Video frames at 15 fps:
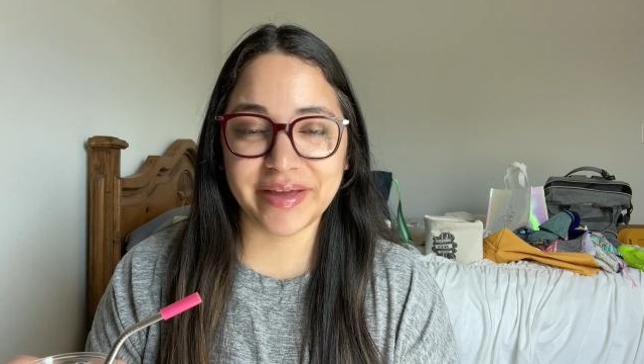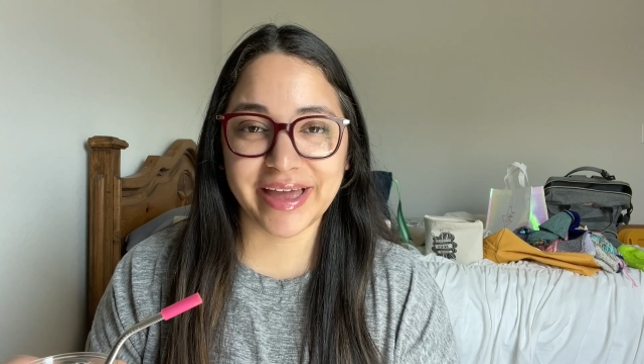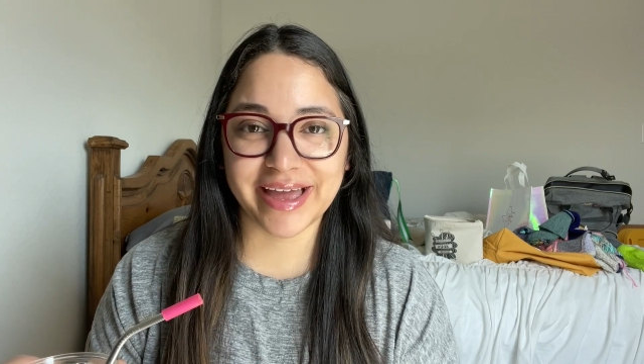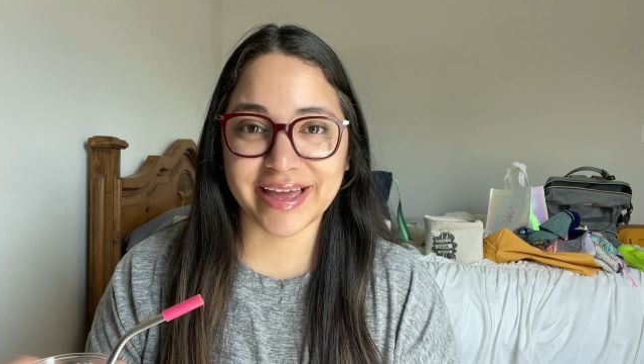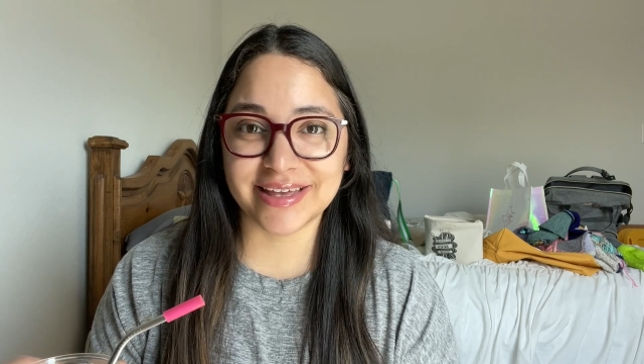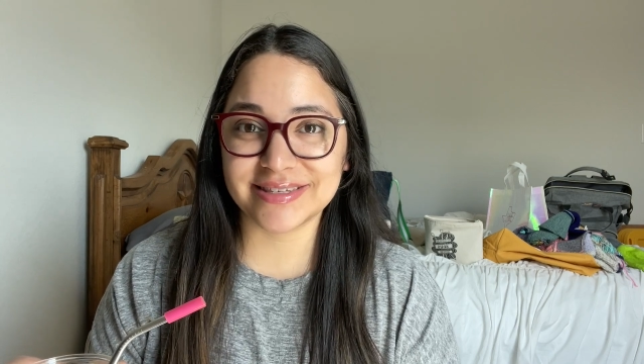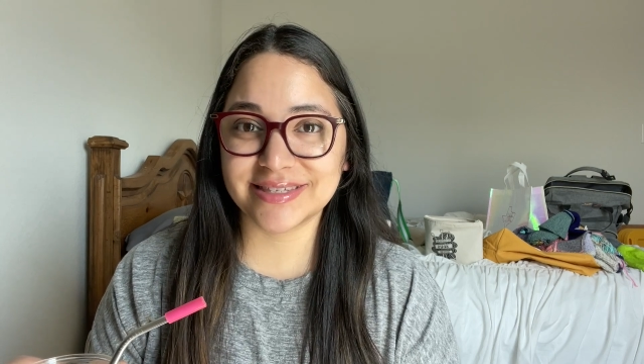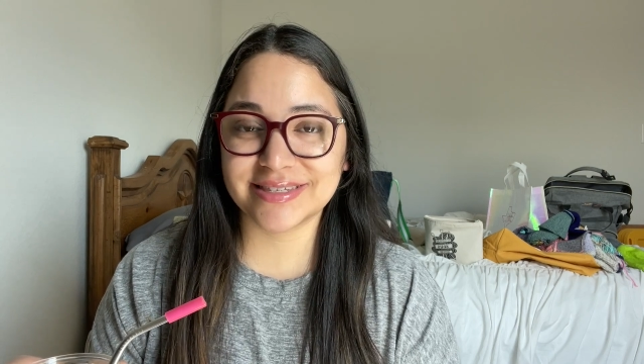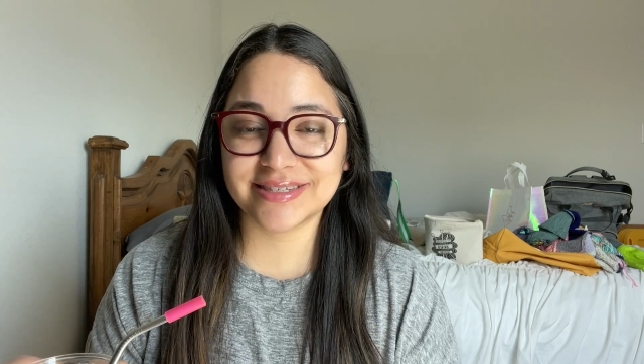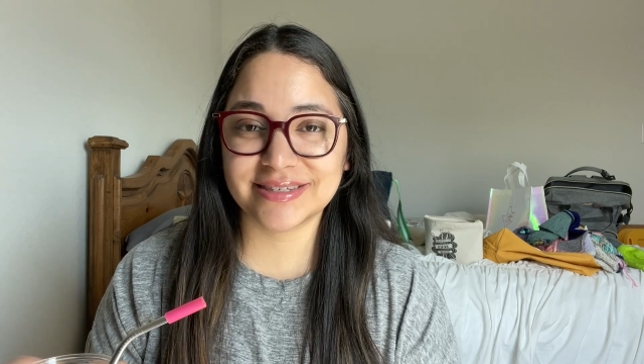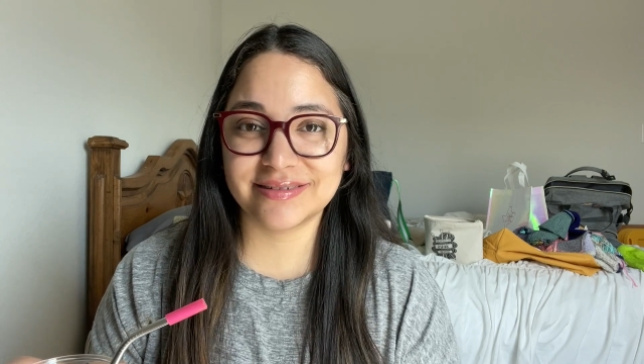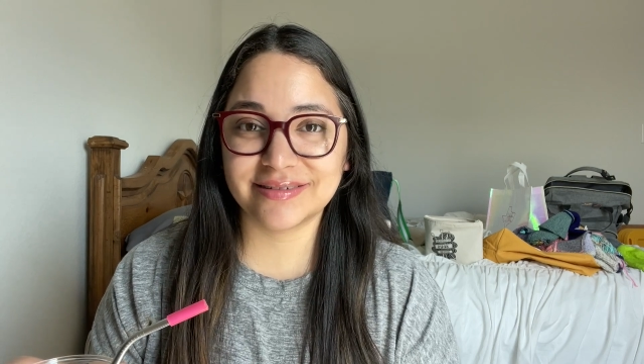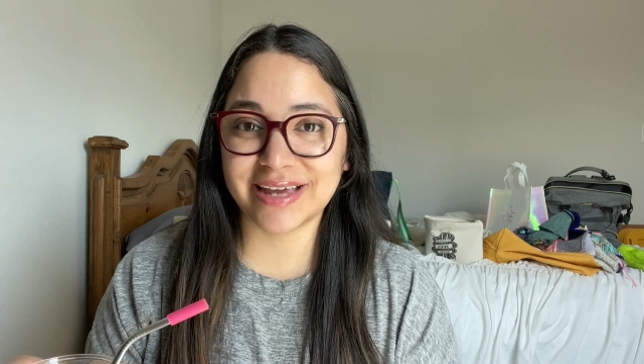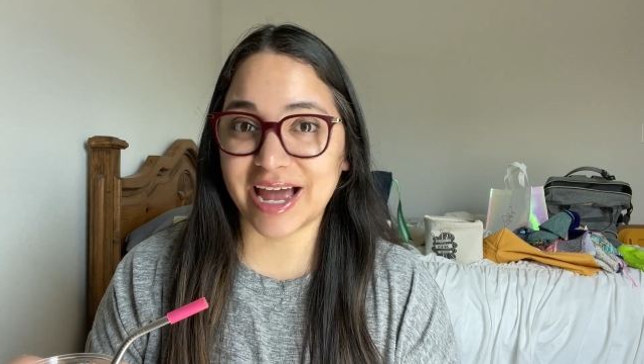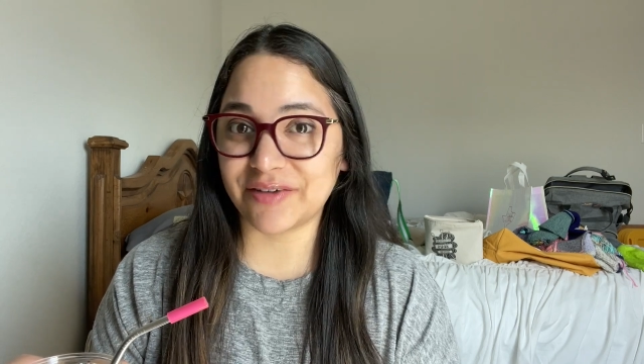
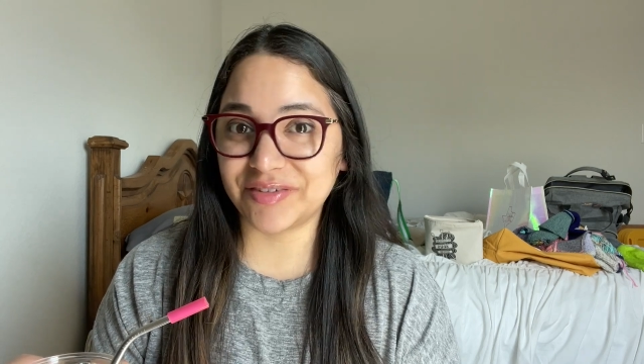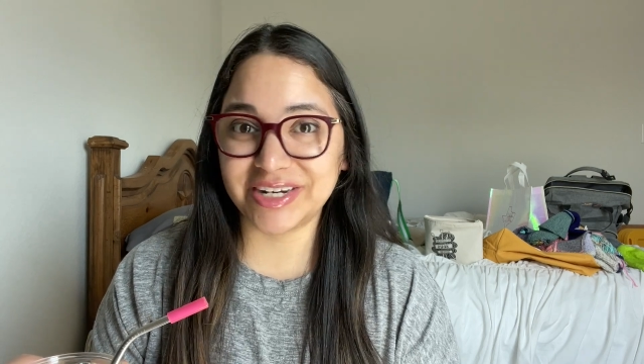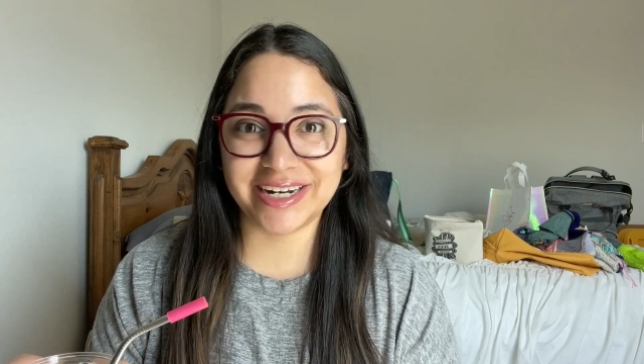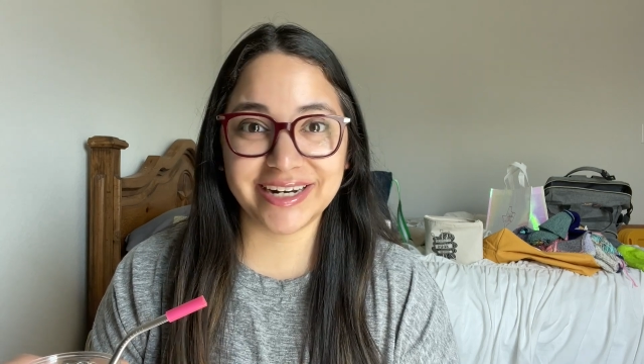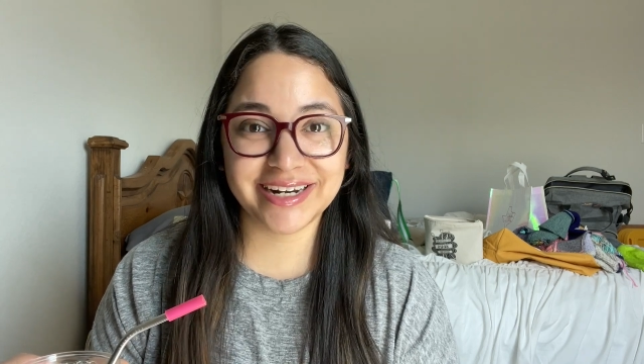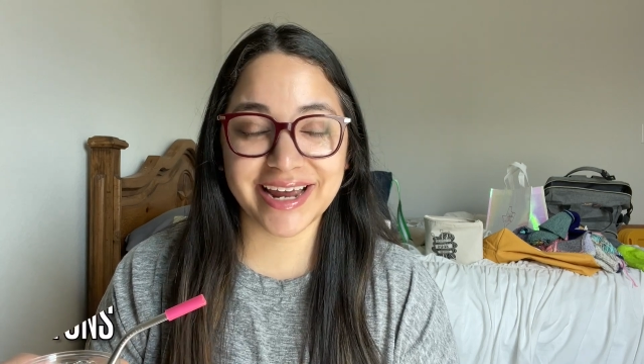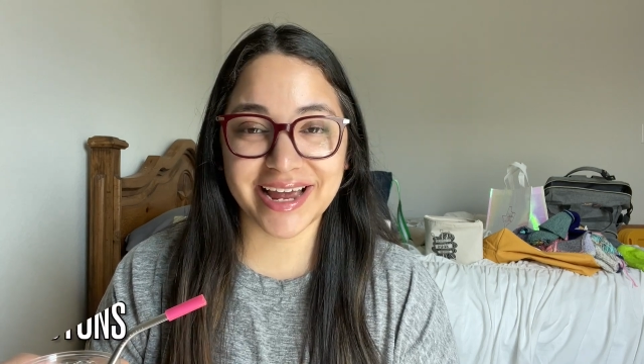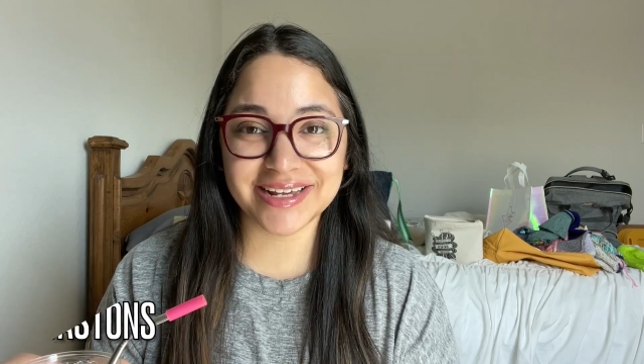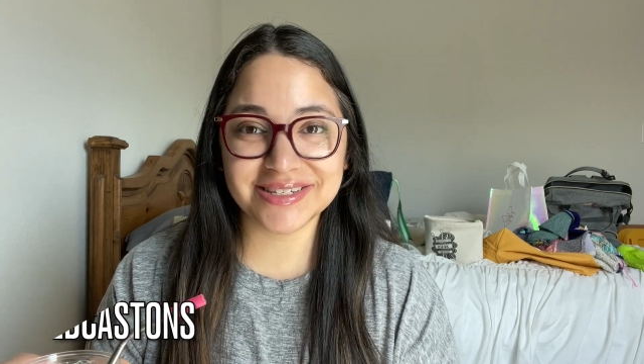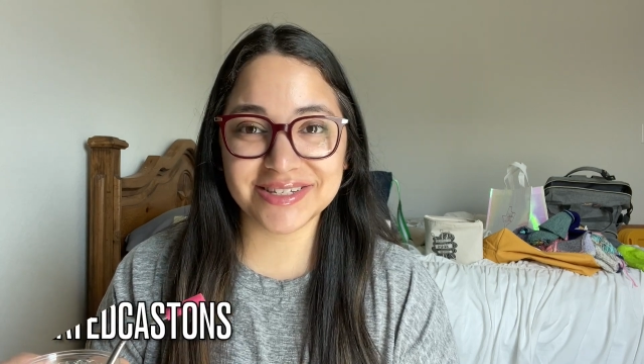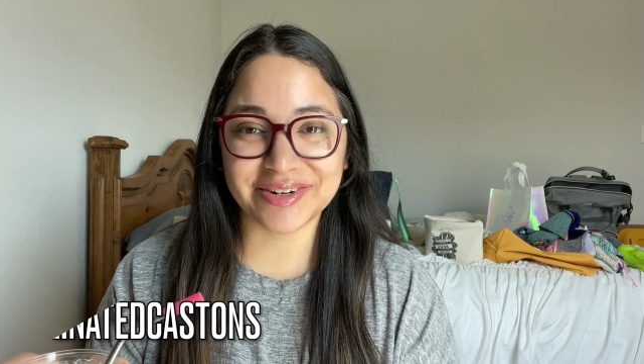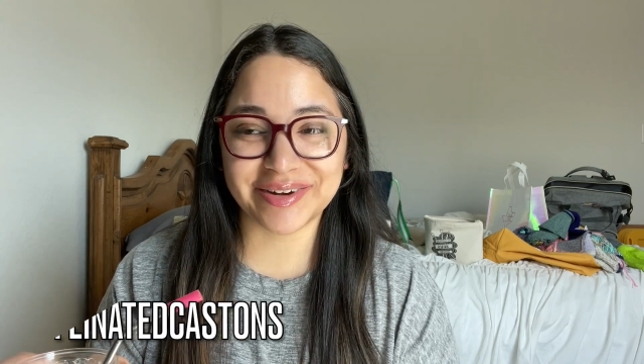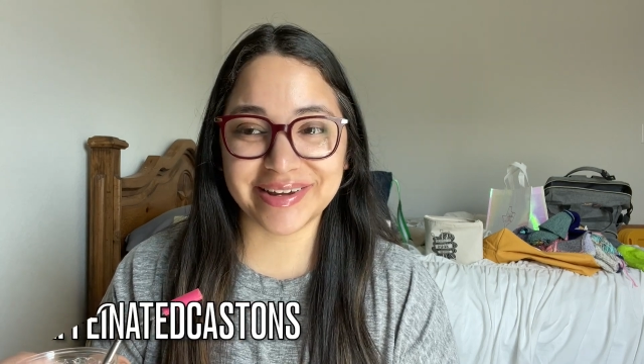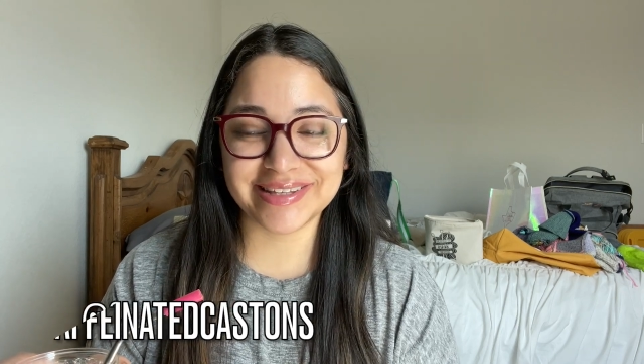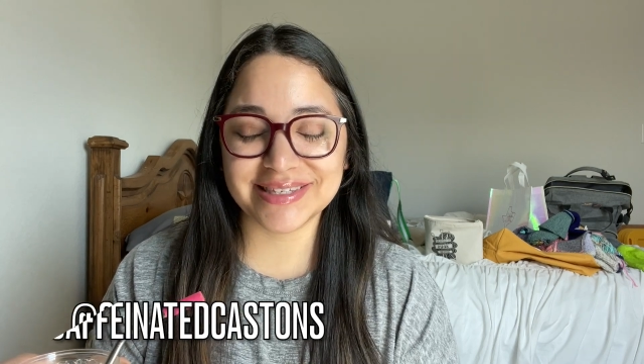as Caffeinated
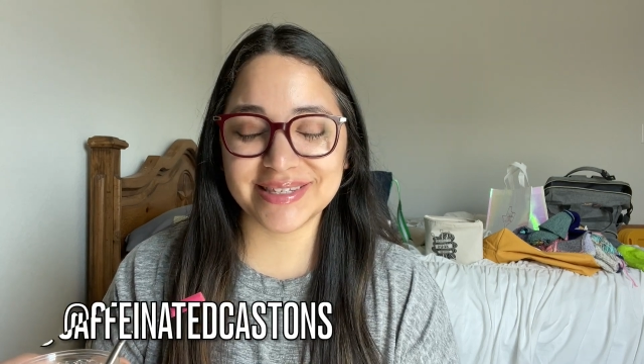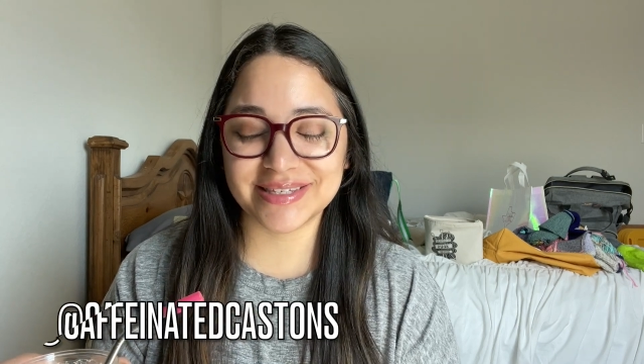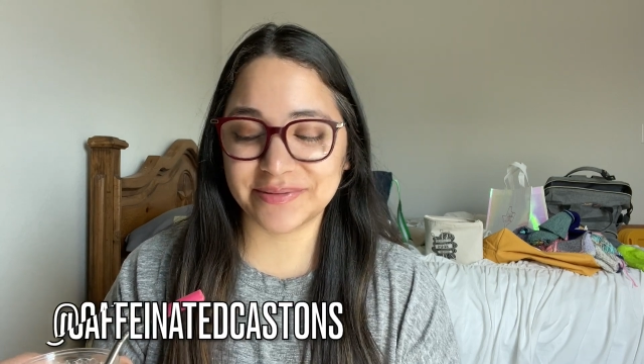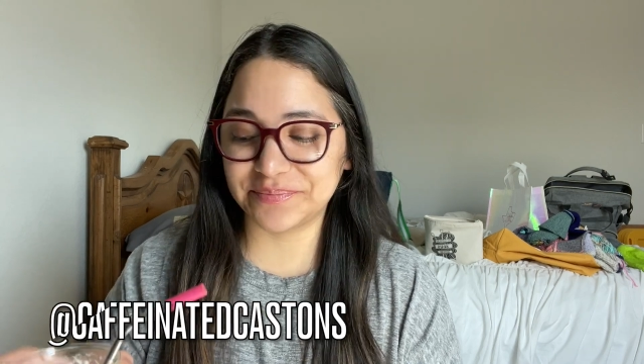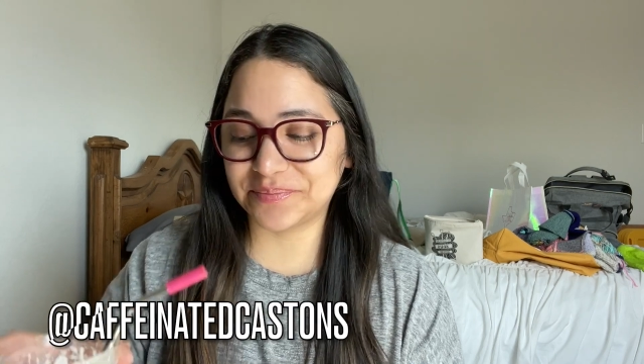Cast-Ons.